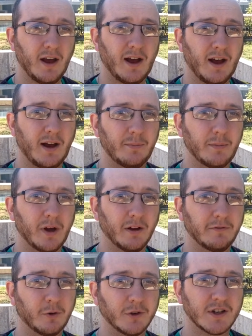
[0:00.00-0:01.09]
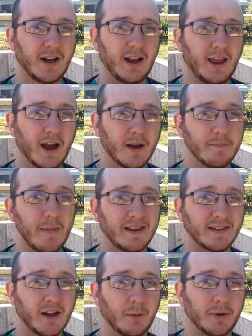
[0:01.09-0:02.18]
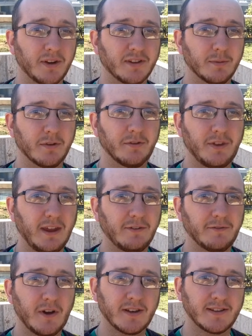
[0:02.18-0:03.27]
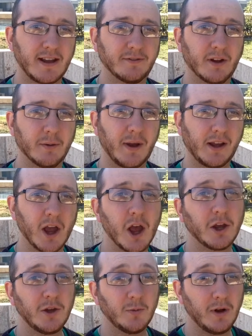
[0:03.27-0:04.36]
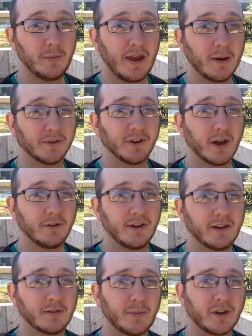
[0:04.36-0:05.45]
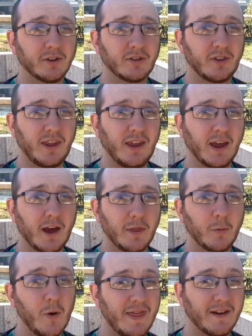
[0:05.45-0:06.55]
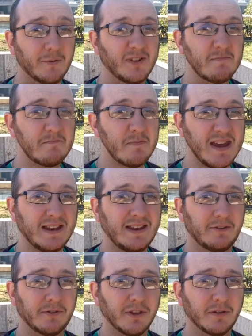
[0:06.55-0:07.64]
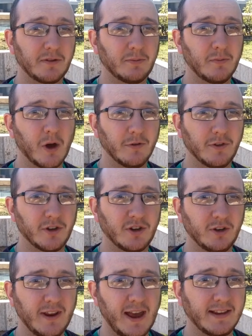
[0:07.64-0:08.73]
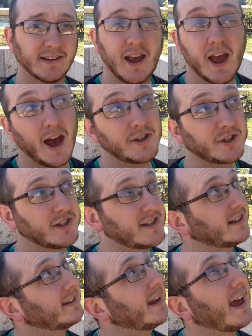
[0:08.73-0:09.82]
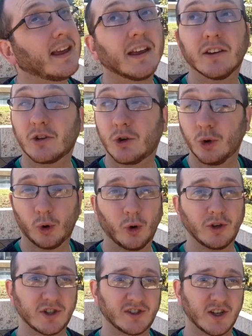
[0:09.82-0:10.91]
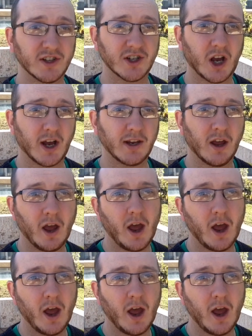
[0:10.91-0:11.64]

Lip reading: Unfortunately, I messed up some of the first day's filming. You will be able to notice because the weather was a bit different over the 2 days. As you can see today, gorgeous sunshine.